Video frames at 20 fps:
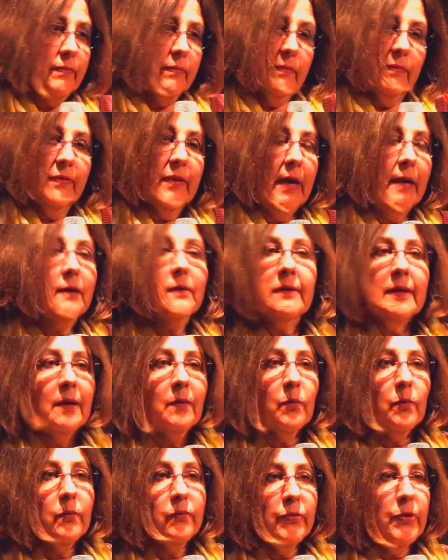
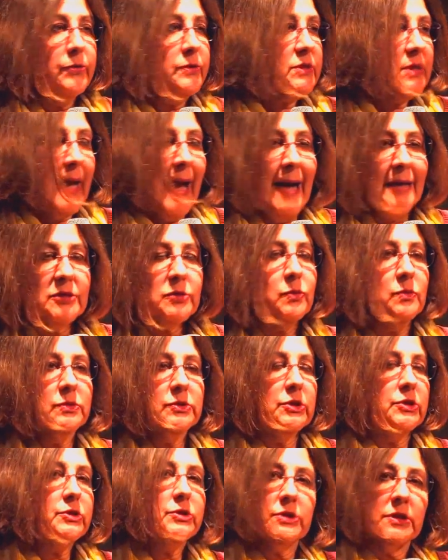then those casks will
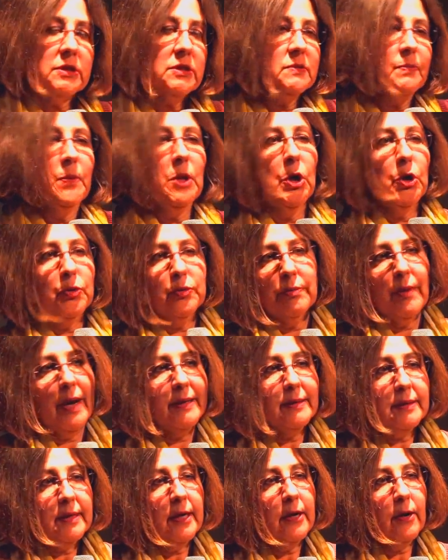just explode
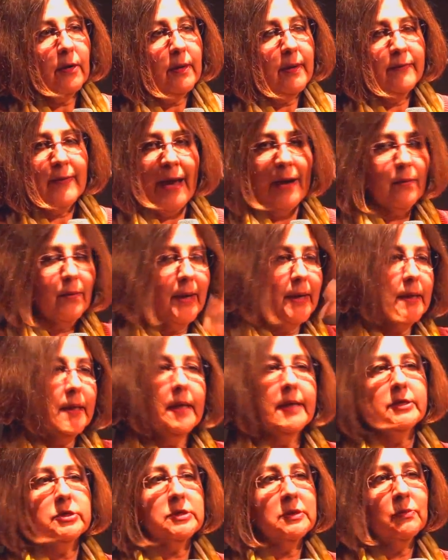right there, and that
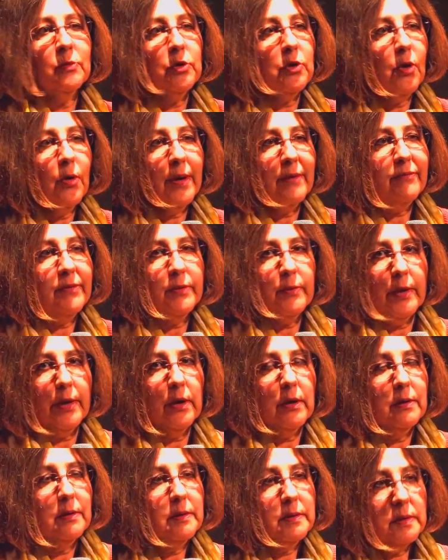radiation will go
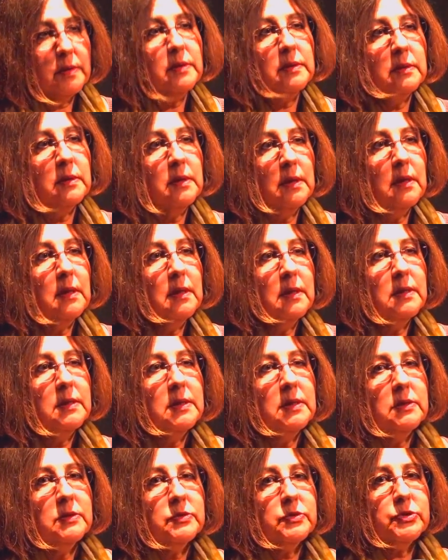everywhere.
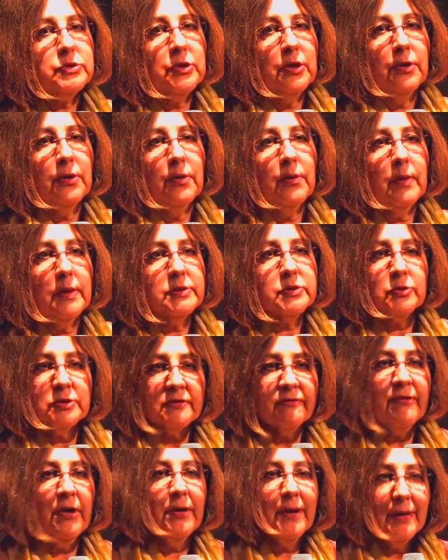So
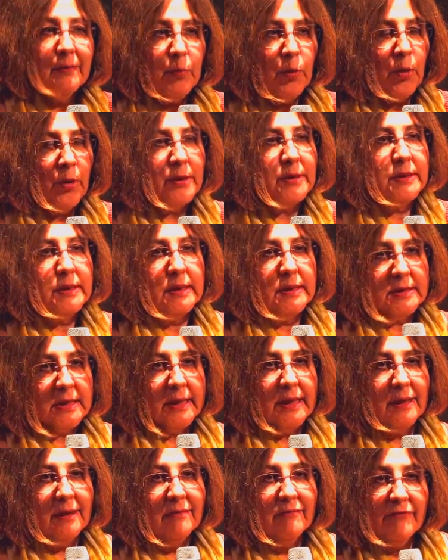it's very important to
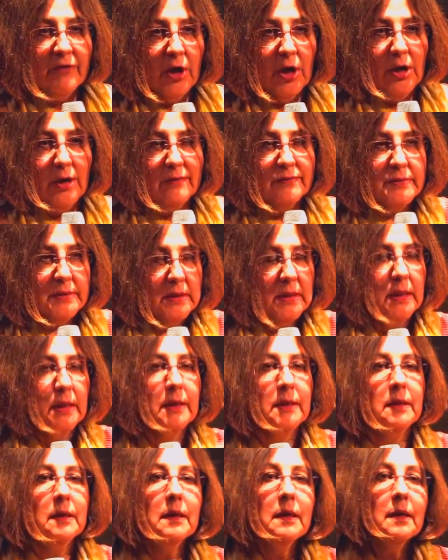get involved
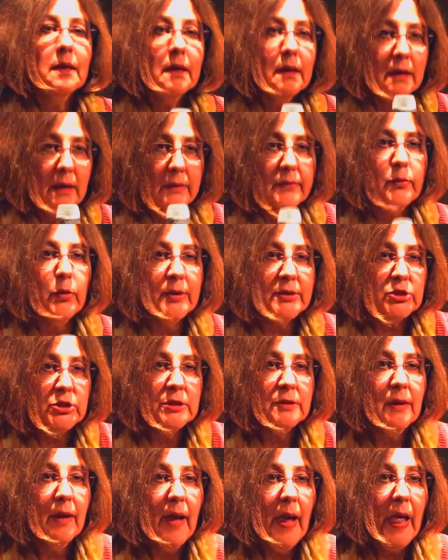in.
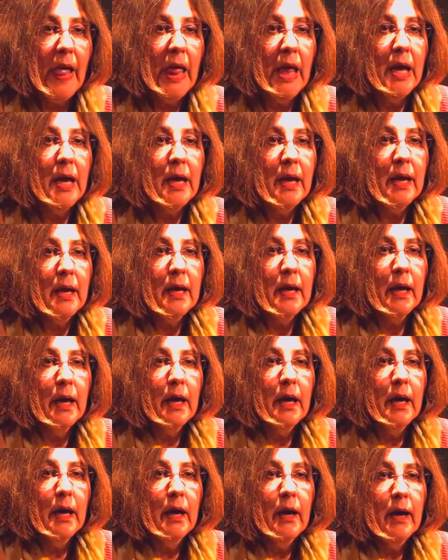Question? So you all
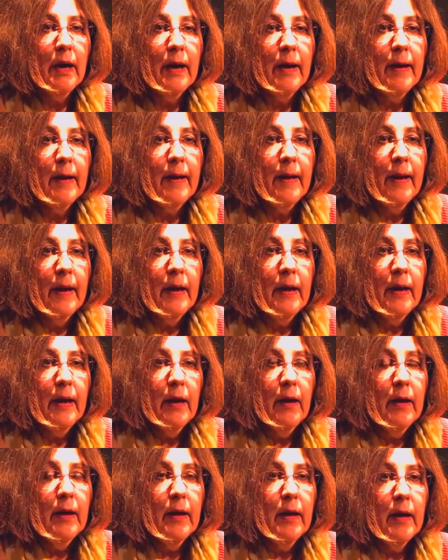know about Dr.
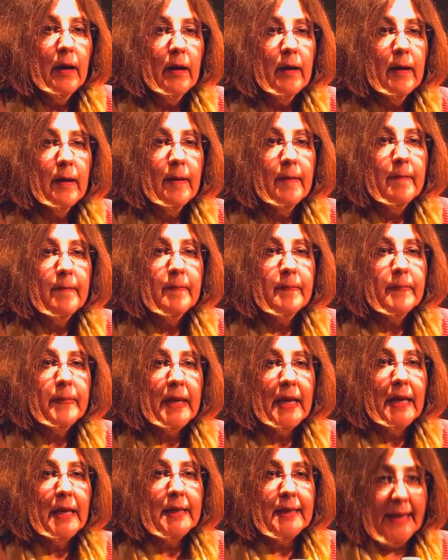Helen Caldecott?
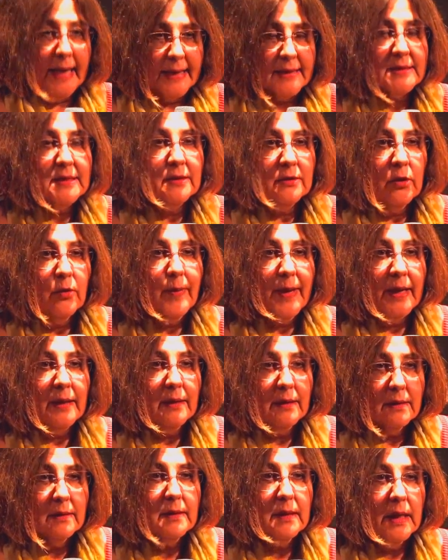Yes, I know
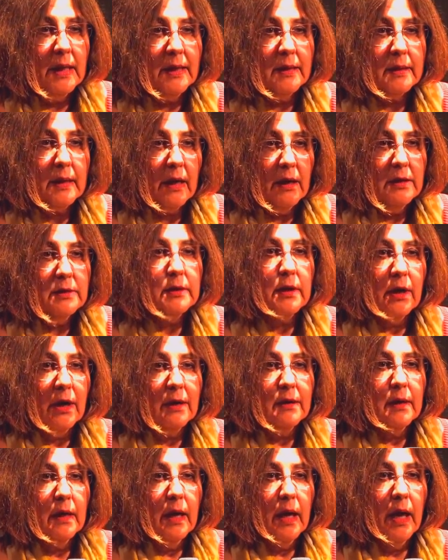about Helen
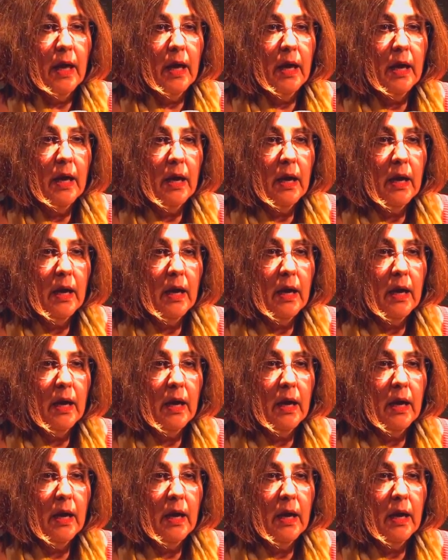Caldecott. She's the biggest.